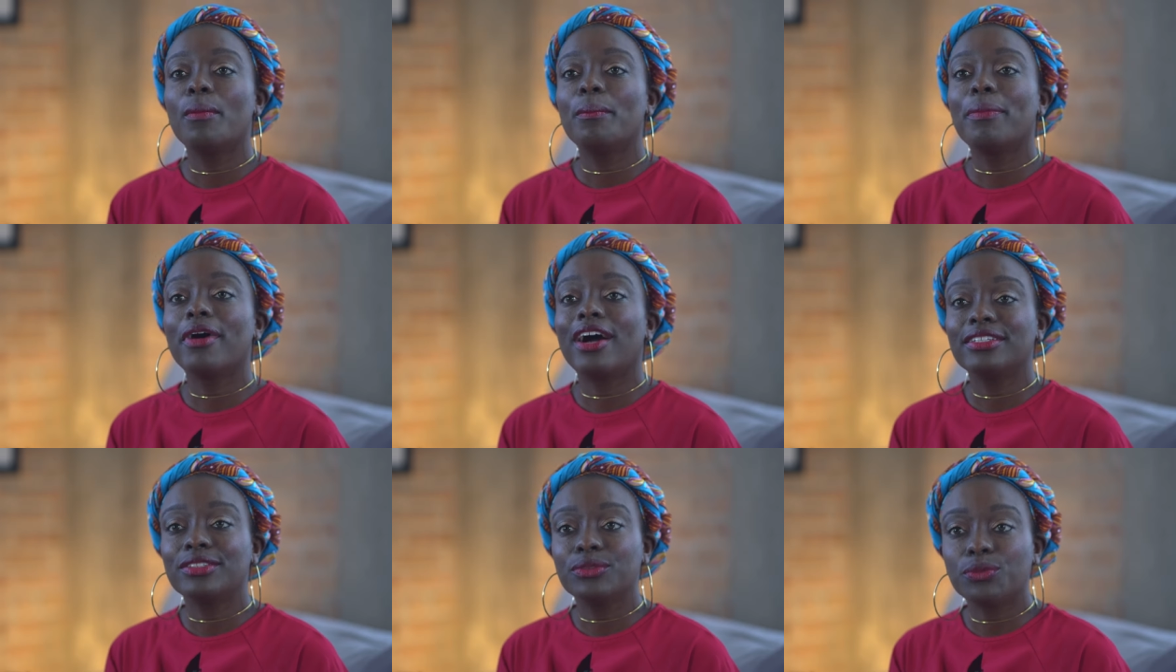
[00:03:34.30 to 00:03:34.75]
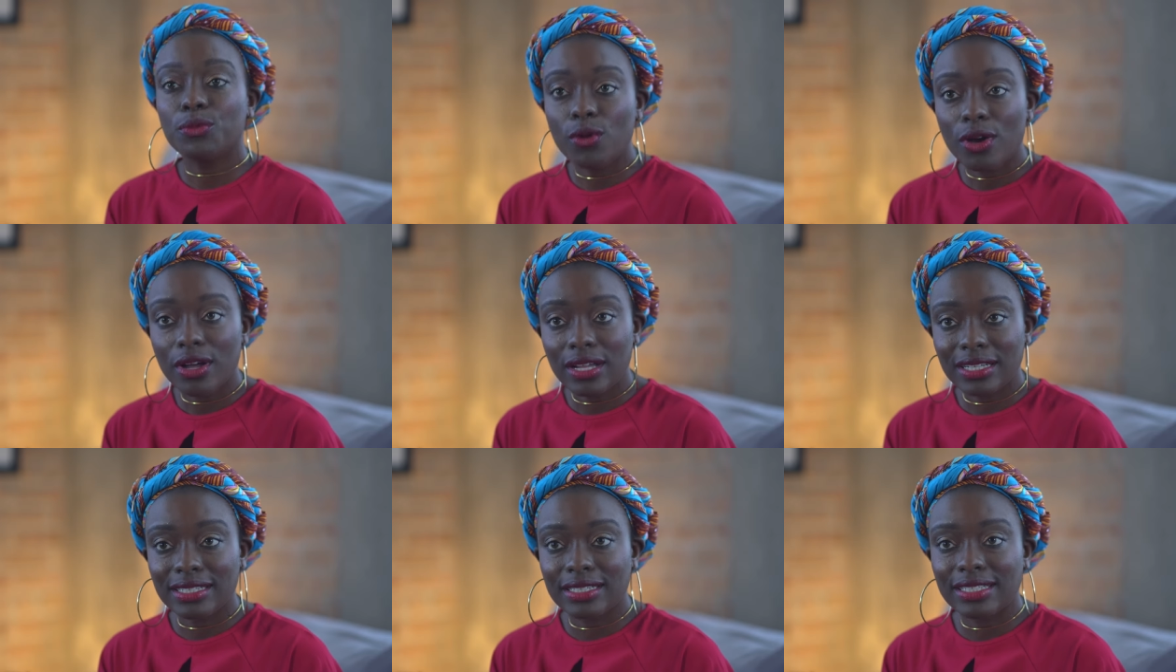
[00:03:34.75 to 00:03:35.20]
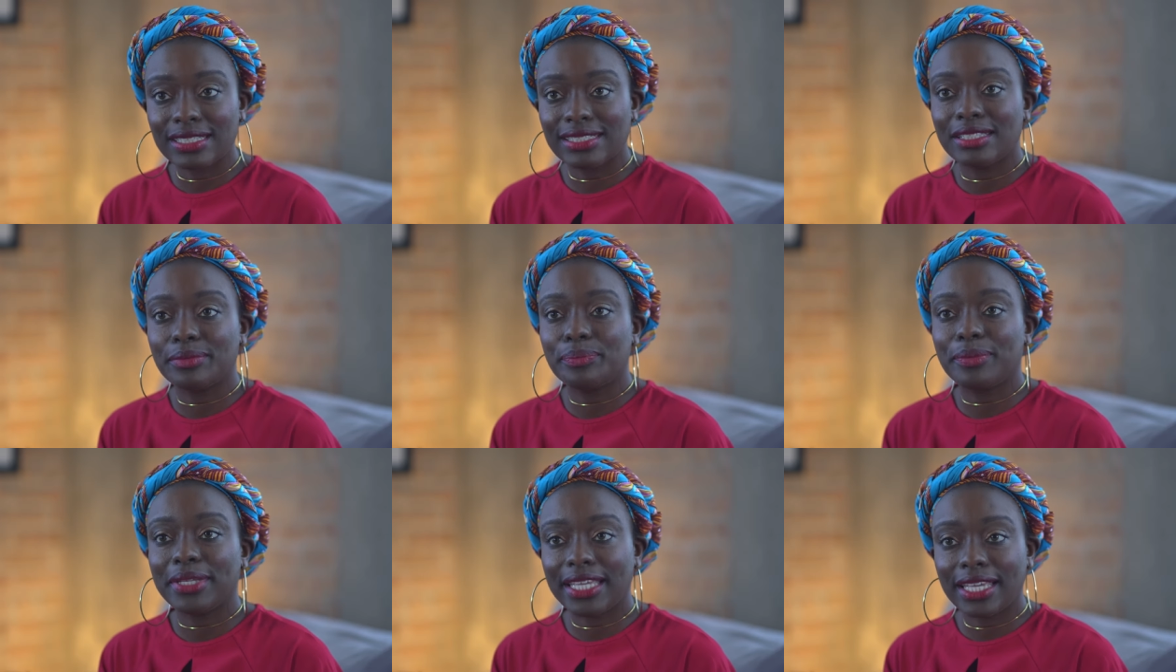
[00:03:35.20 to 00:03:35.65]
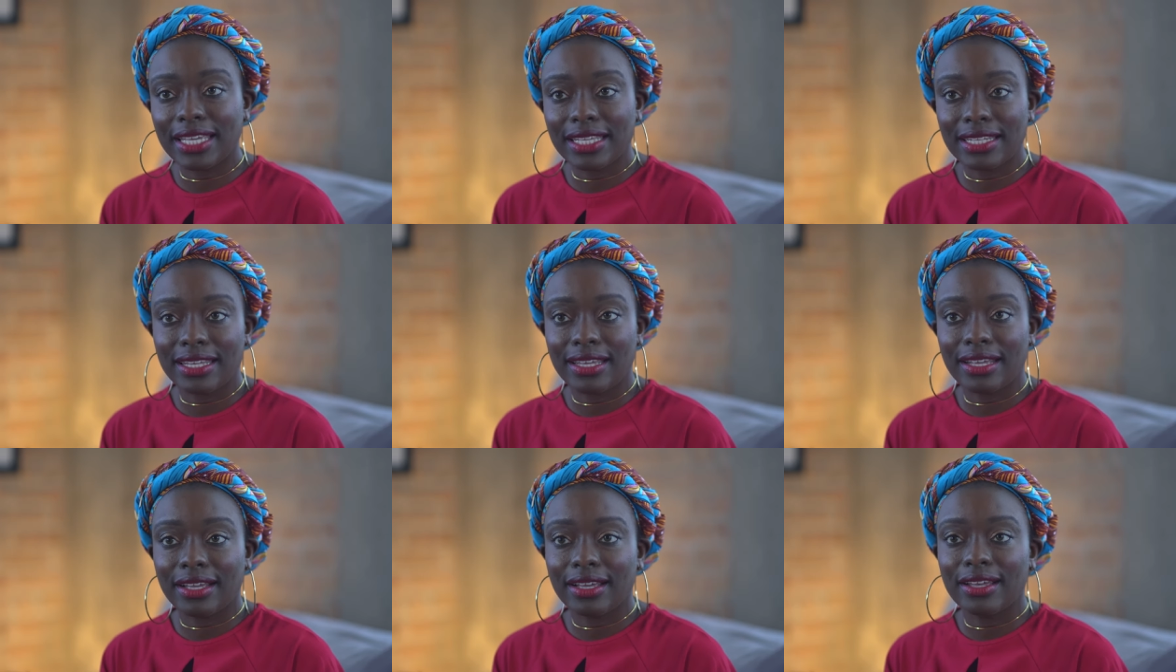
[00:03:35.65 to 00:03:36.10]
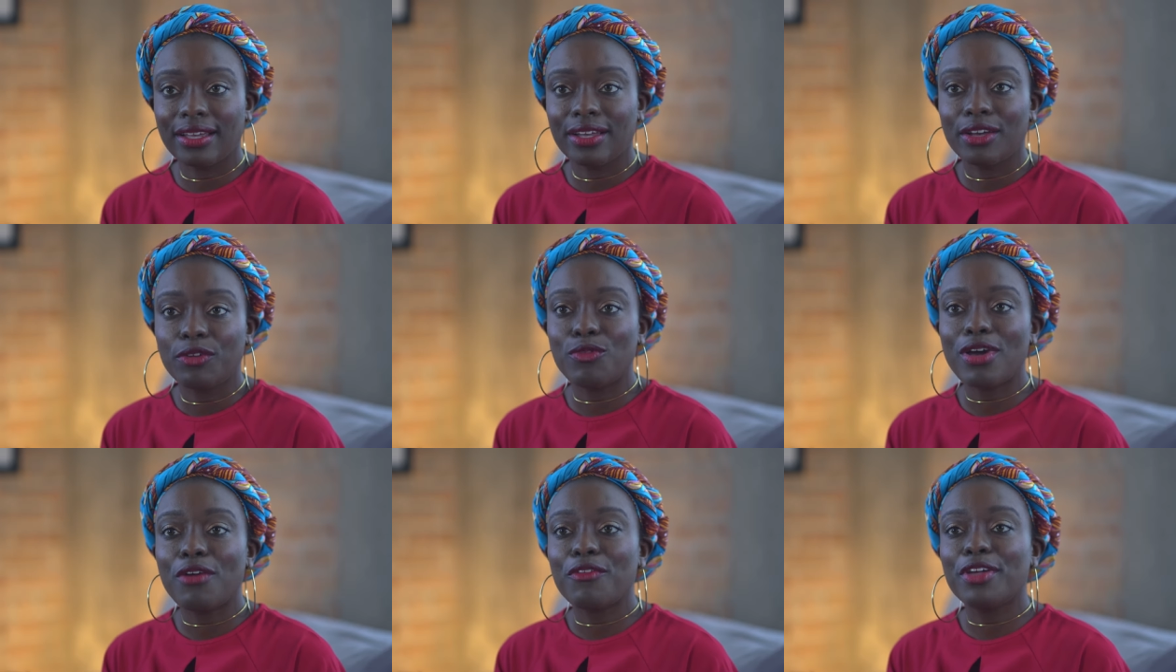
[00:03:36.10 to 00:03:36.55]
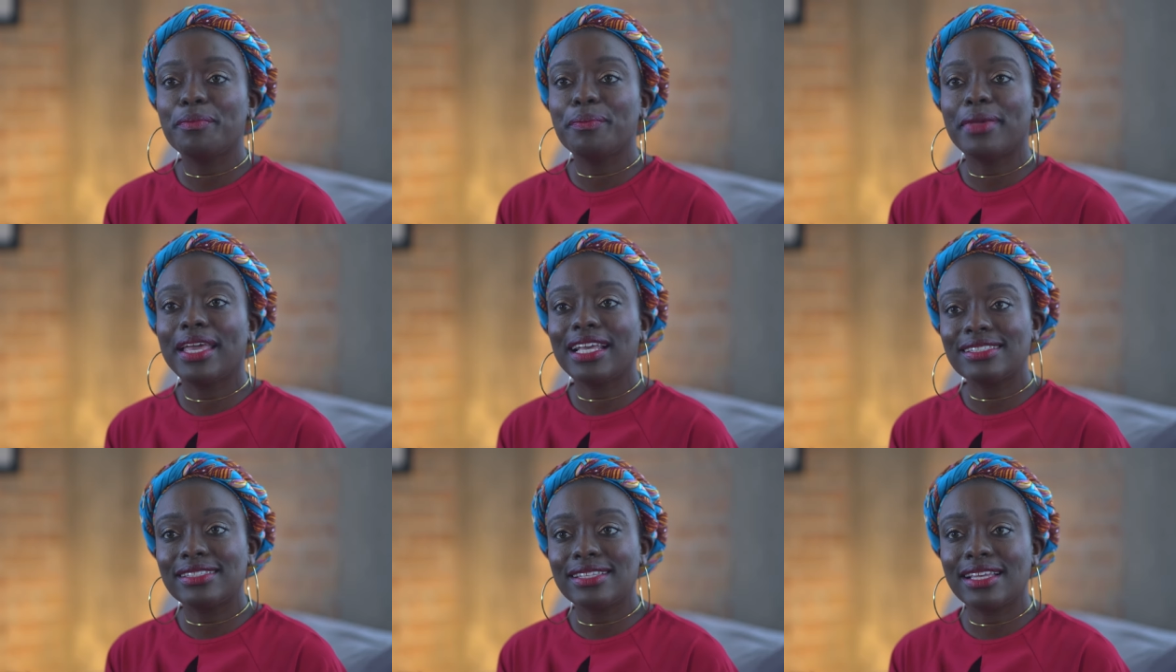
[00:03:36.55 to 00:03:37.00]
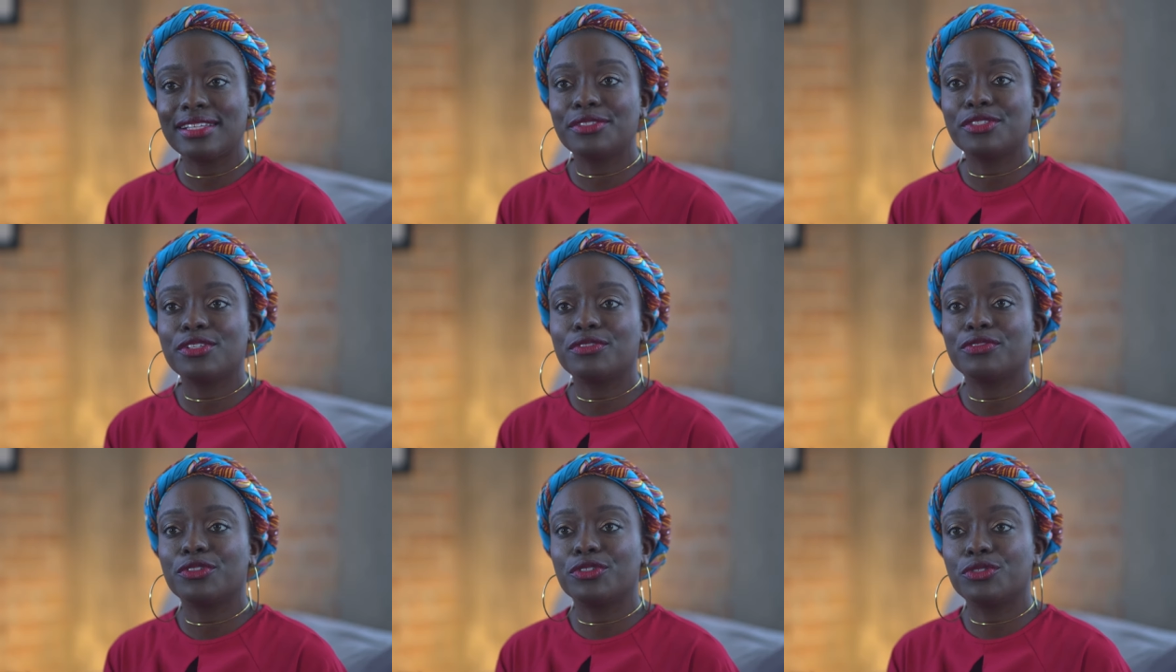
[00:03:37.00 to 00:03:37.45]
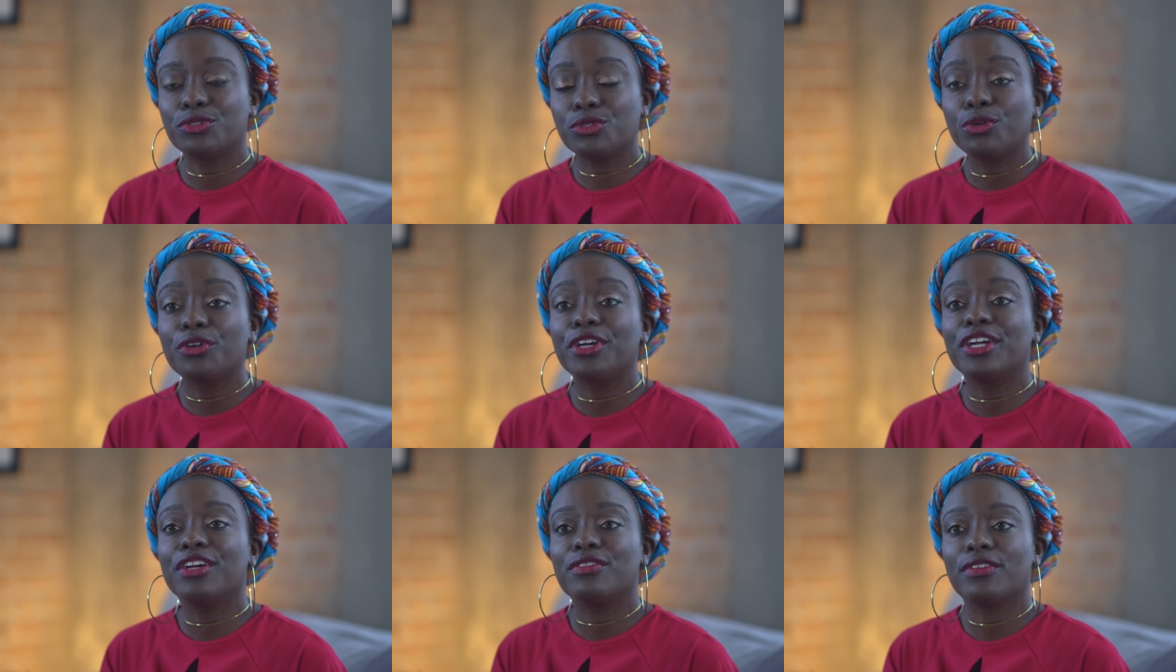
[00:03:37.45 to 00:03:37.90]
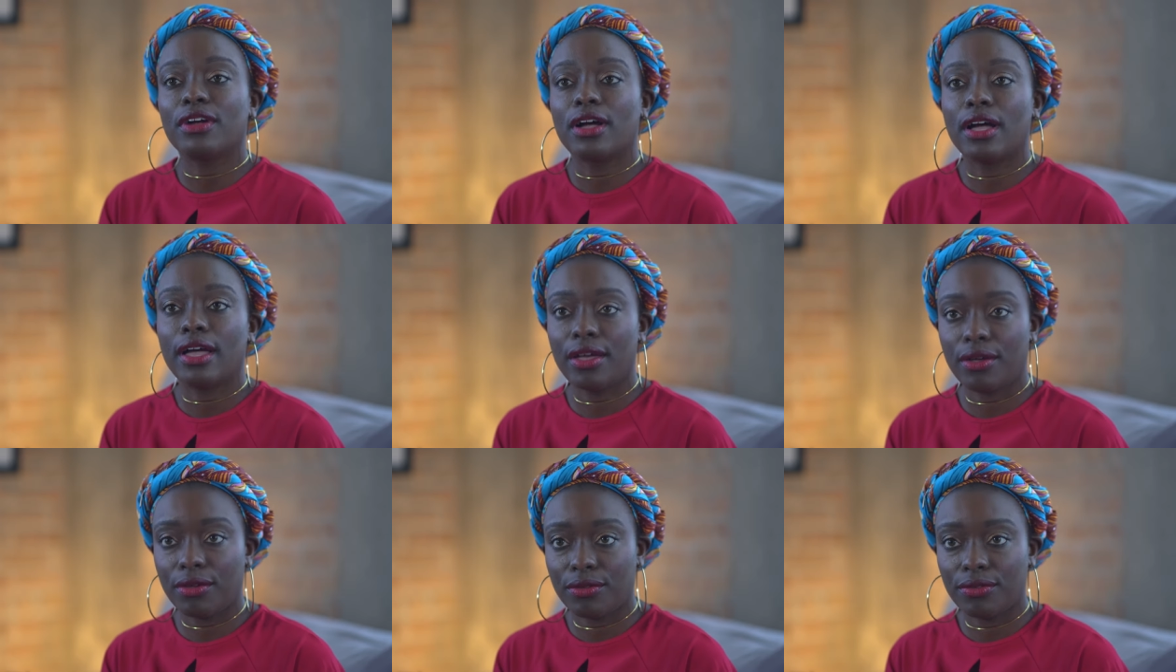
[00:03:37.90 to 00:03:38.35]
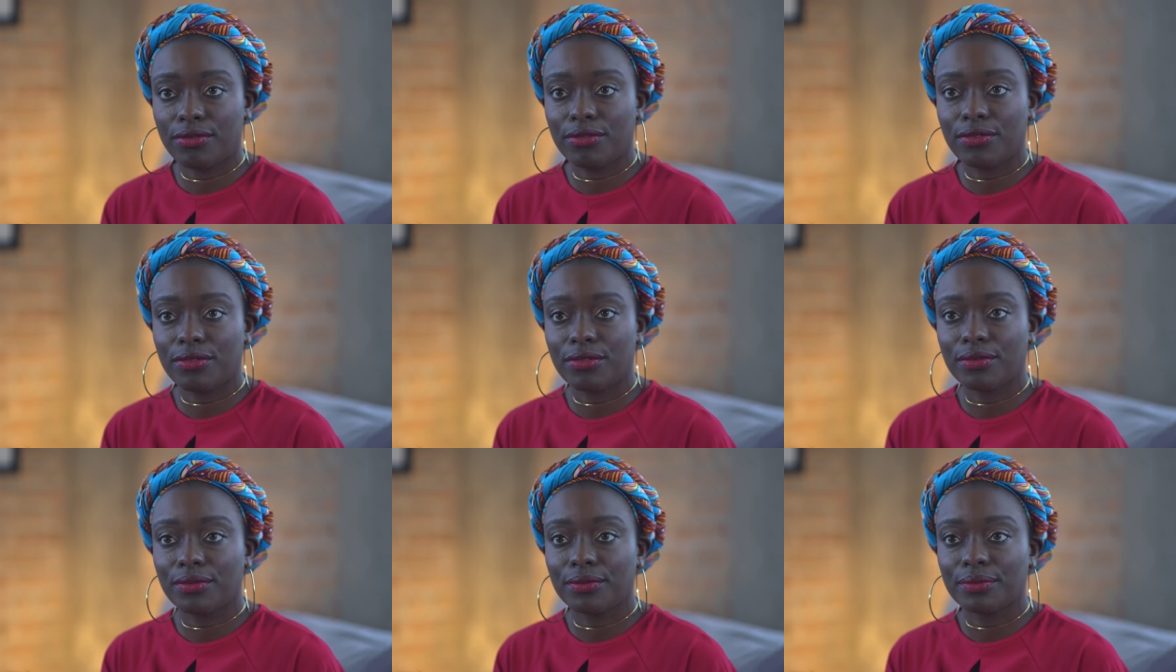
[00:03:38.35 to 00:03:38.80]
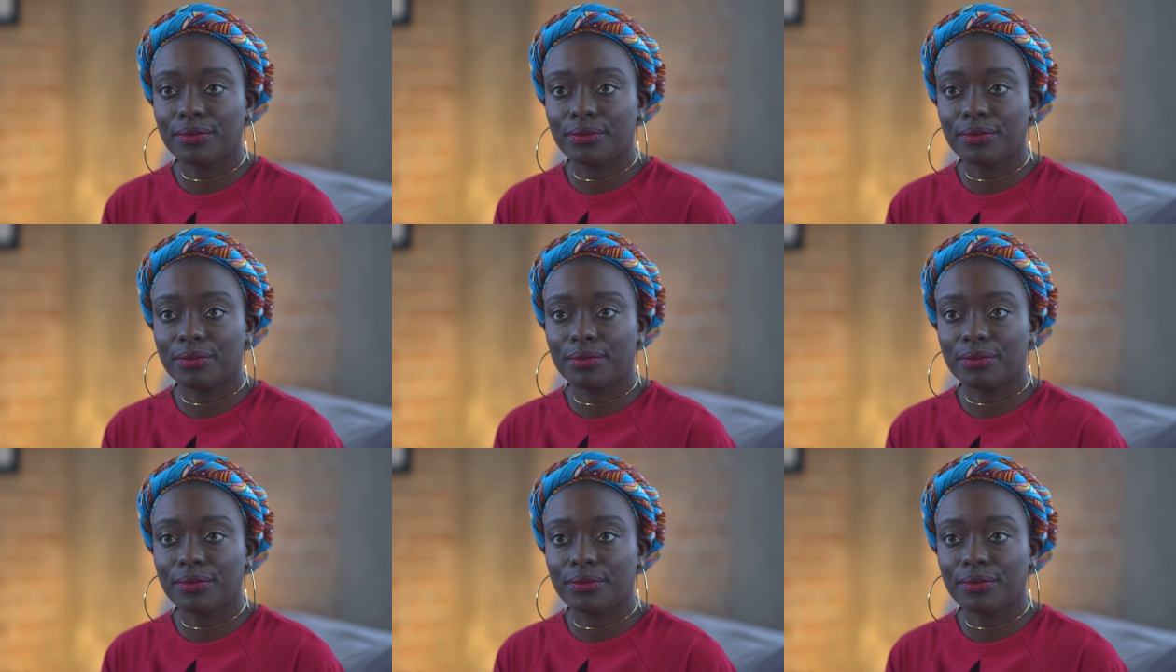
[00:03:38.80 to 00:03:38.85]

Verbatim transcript: Part one is the beginning, where we make sense of the story of our health.